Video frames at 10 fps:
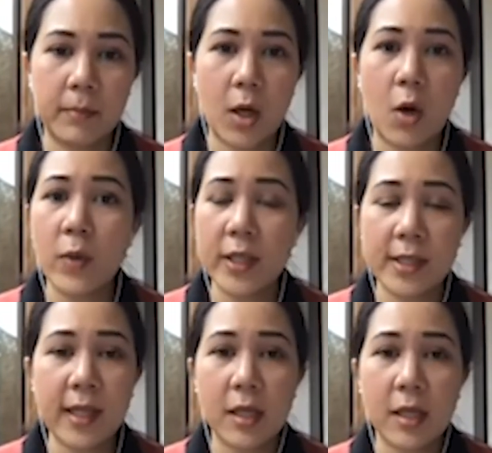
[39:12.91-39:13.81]
Always
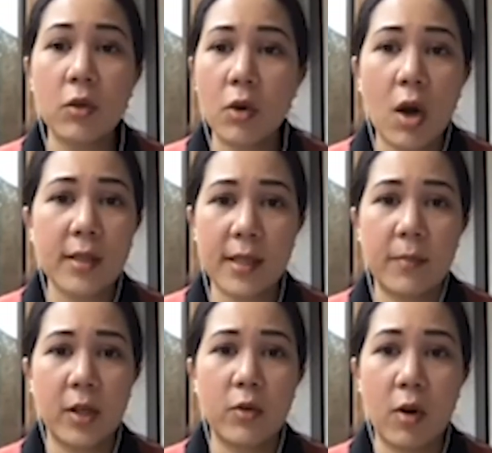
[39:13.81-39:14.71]
think you got
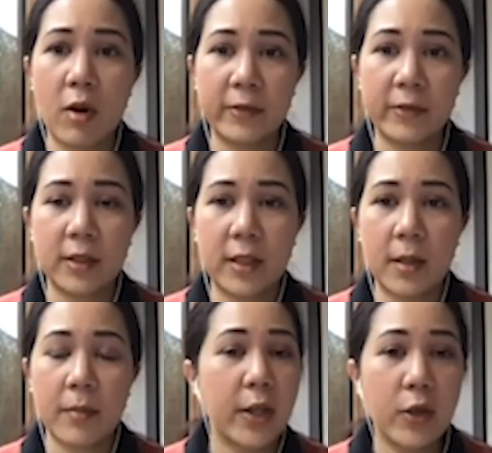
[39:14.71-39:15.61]
something to offer to them
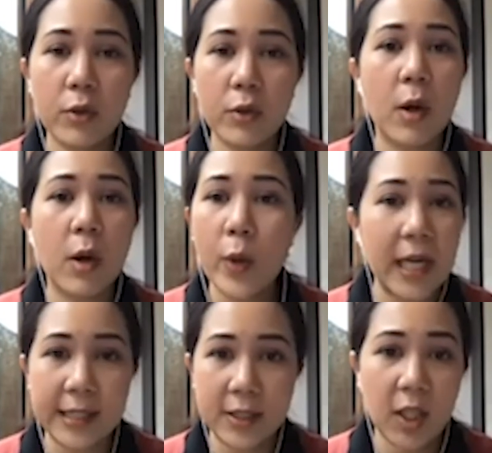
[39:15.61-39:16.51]
and you are
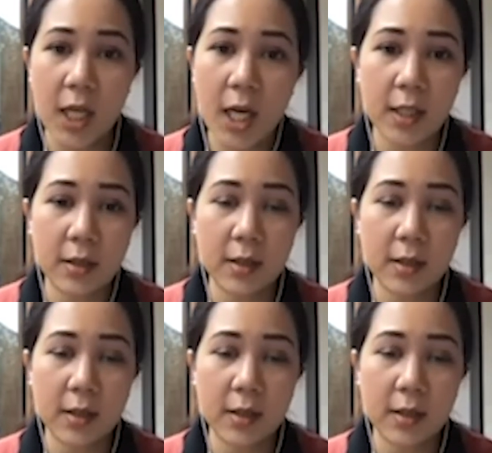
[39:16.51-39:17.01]
willing to learn